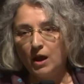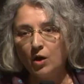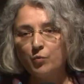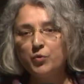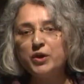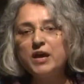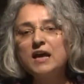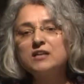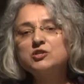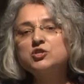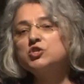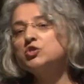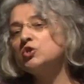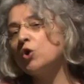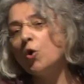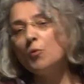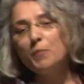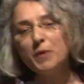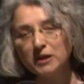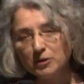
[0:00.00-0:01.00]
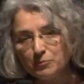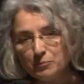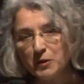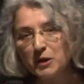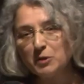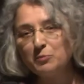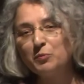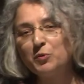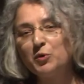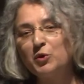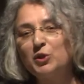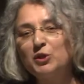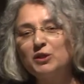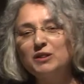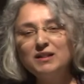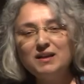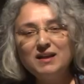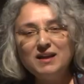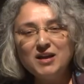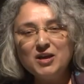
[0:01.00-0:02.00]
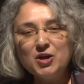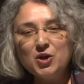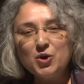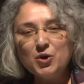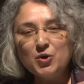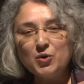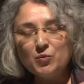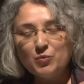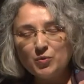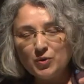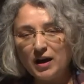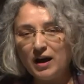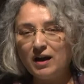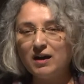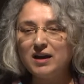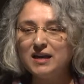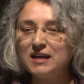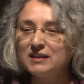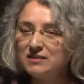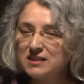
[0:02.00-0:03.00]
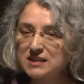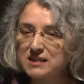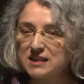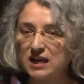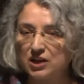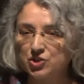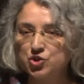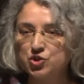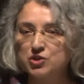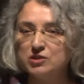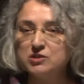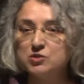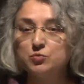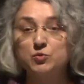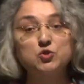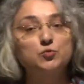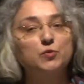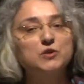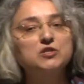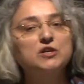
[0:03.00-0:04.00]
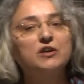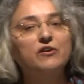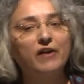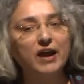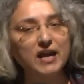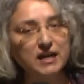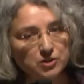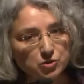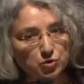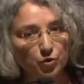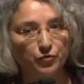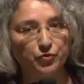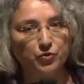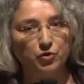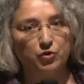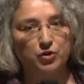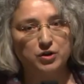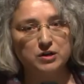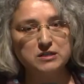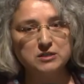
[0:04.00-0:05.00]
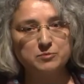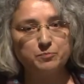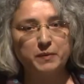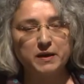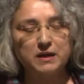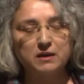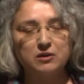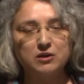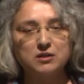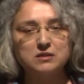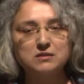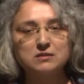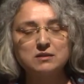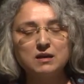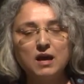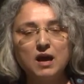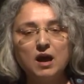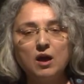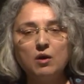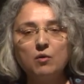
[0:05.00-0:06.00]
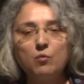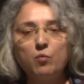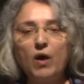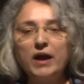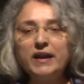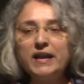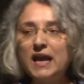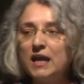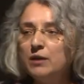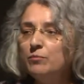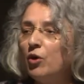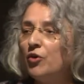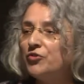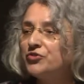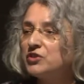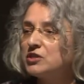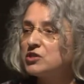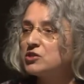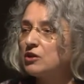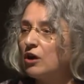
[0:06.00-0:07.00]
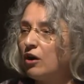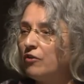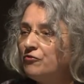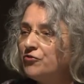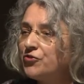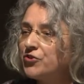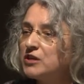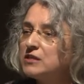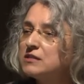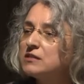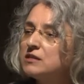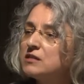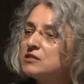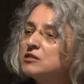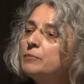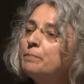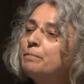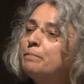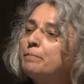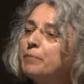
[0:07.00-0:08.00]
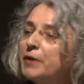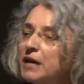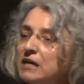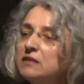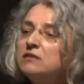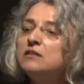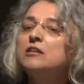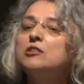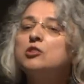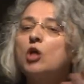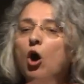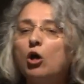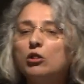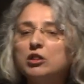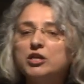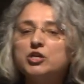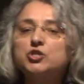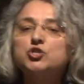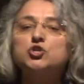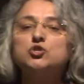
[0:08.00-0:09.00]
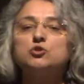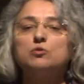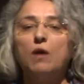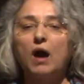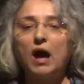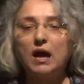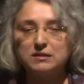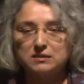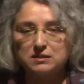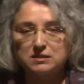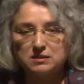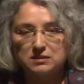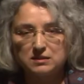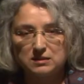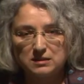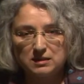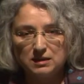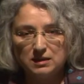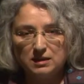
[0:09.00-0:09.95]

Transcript: We had so many people uh, in the sessions, which was great, of course, because one aim of this conference is to bring the knowledge to us.